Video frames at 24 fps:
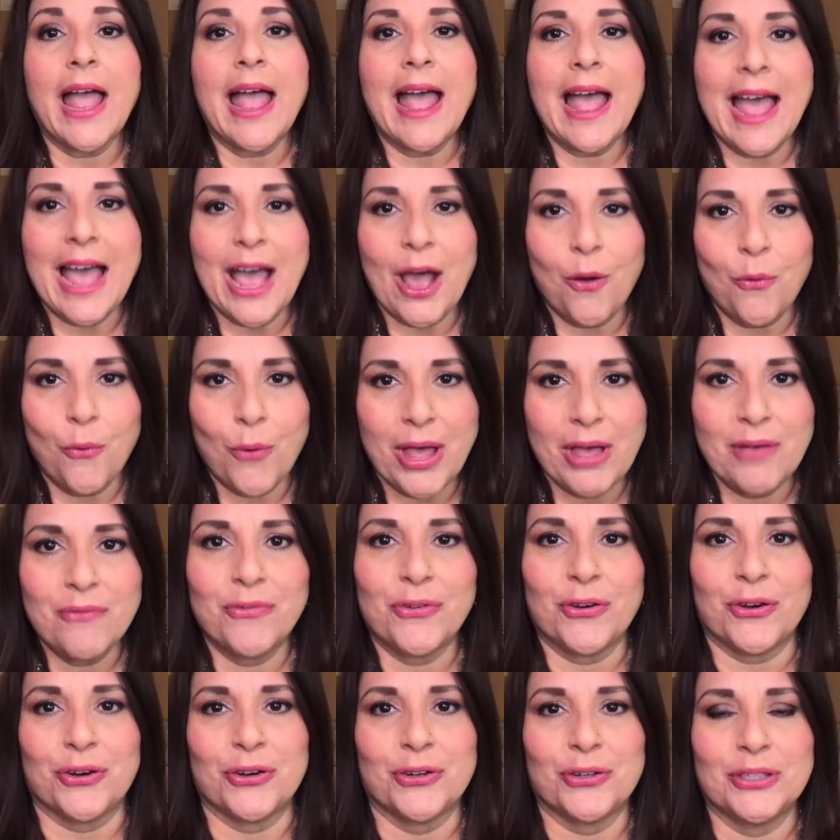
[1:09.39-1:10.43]

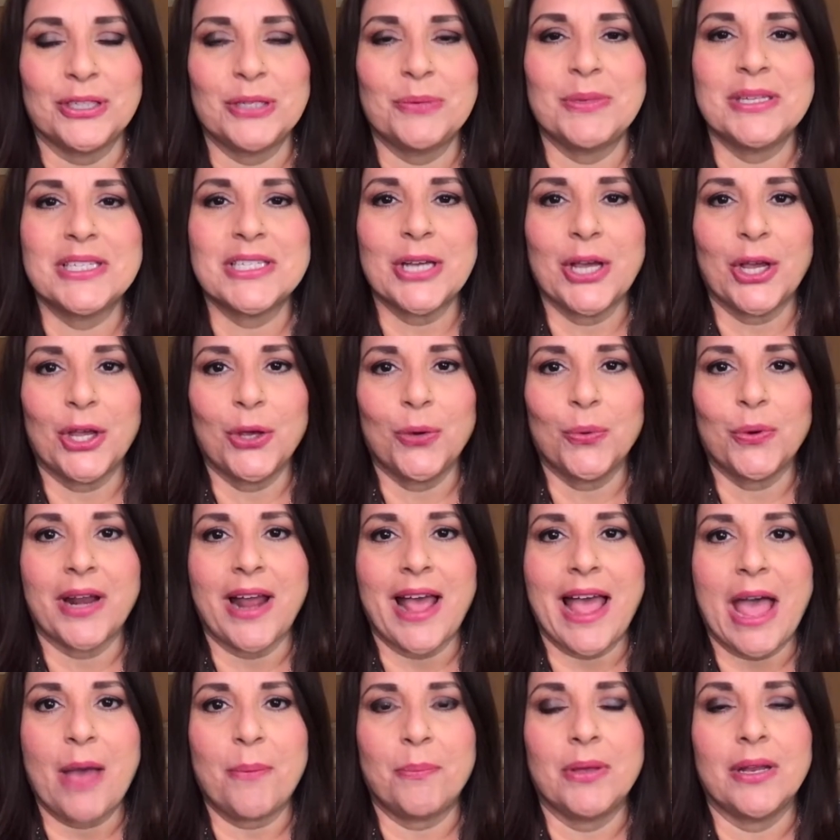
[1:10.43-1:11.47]
However, let me tell you what
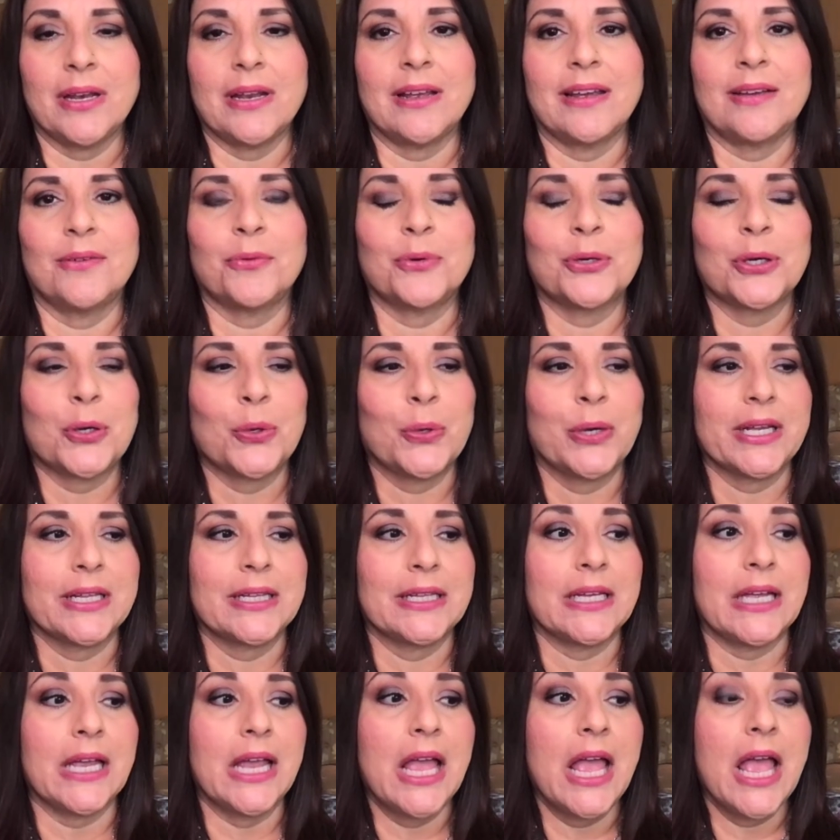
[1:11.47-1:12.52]
happened real
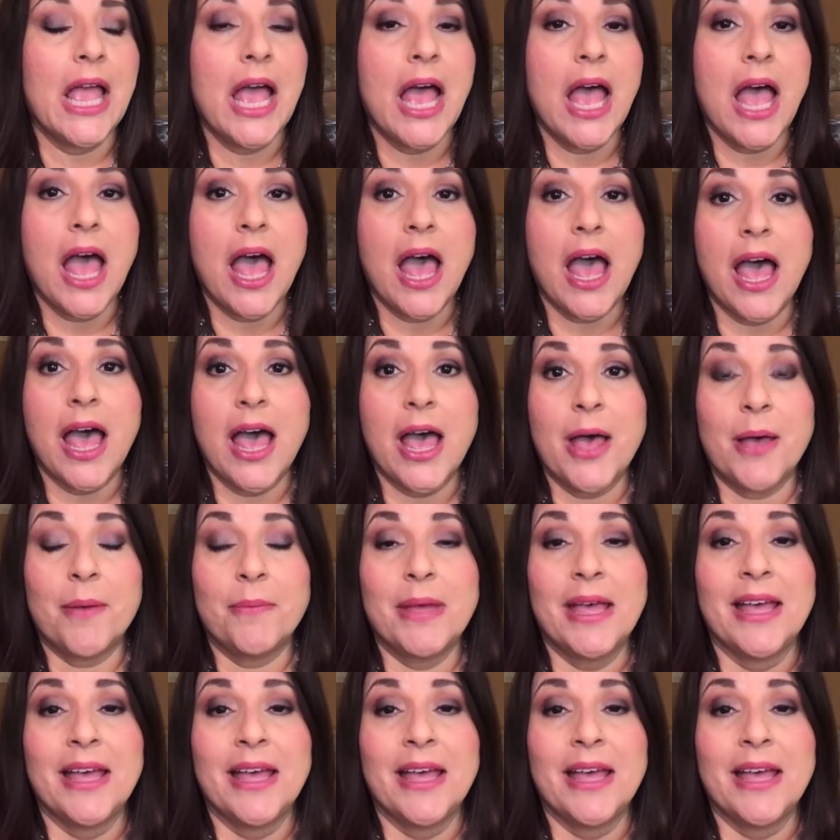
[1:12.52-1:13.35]
quickly. Um,